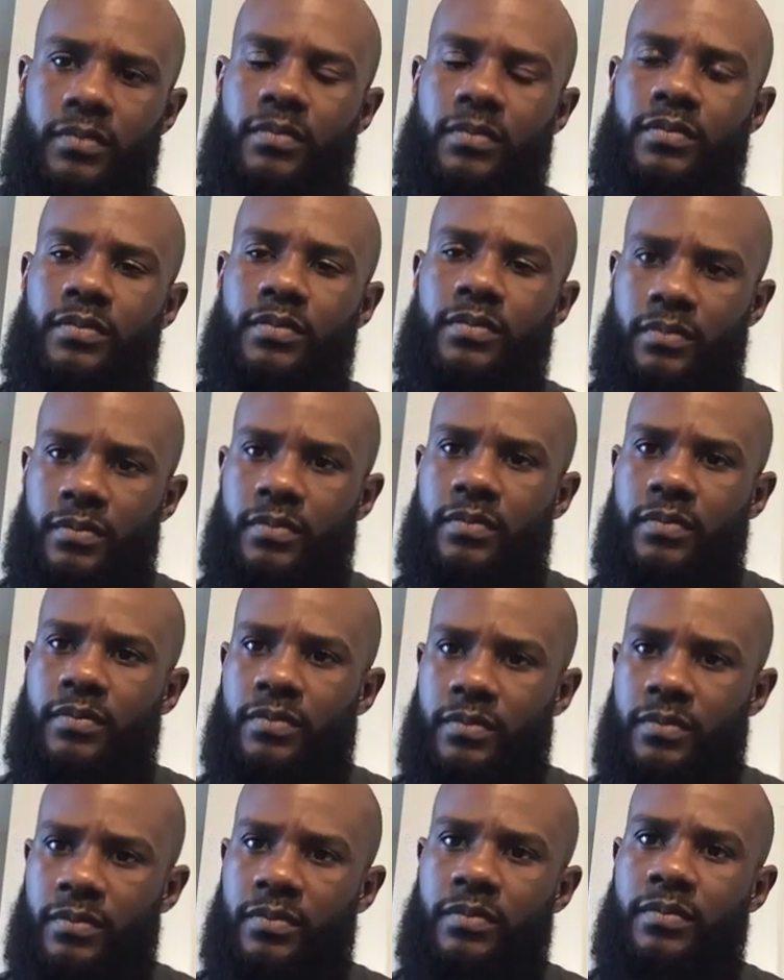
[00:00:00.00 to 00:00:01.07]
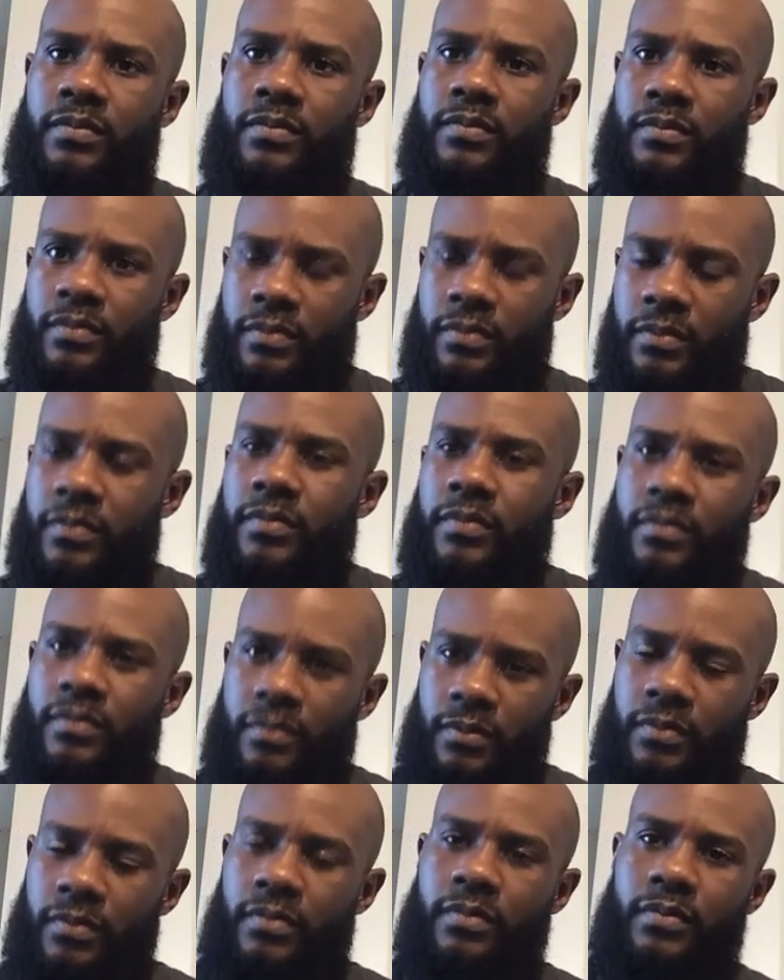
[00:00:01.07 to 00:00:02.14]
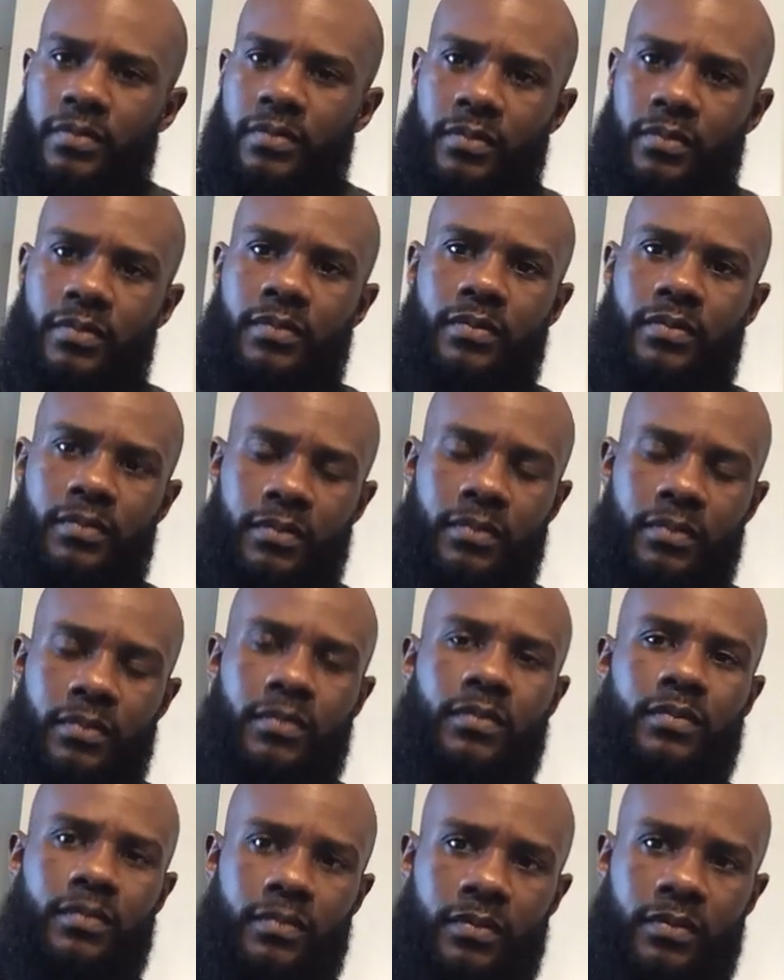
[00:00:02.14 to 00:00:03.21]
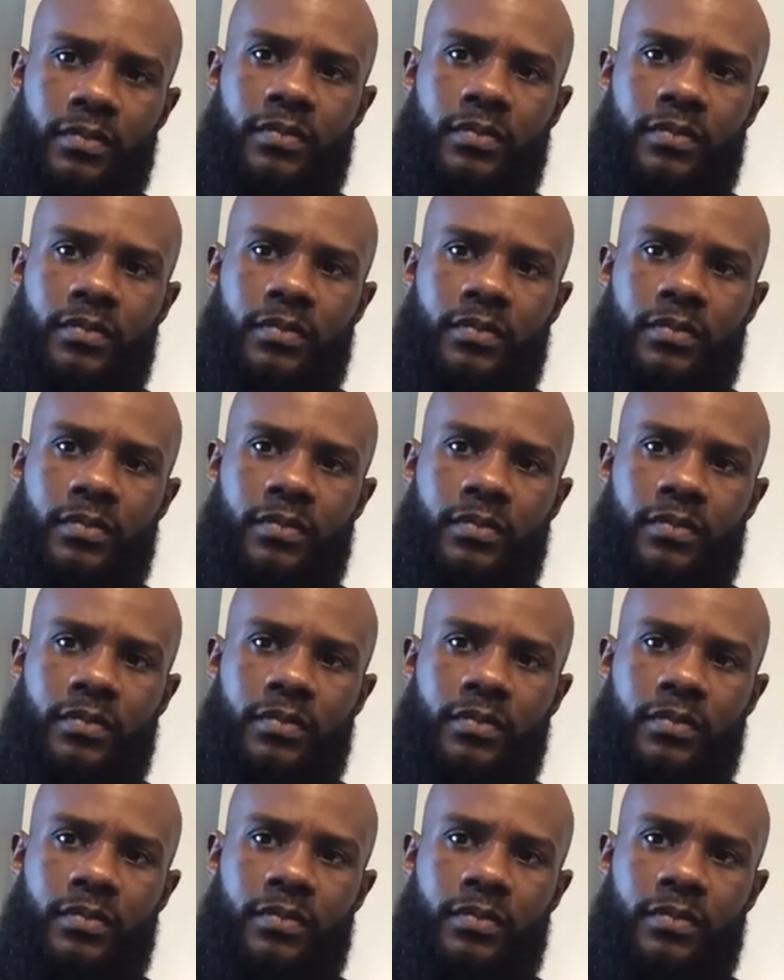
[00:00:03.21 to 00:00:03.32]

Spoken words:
This person isn't speaking.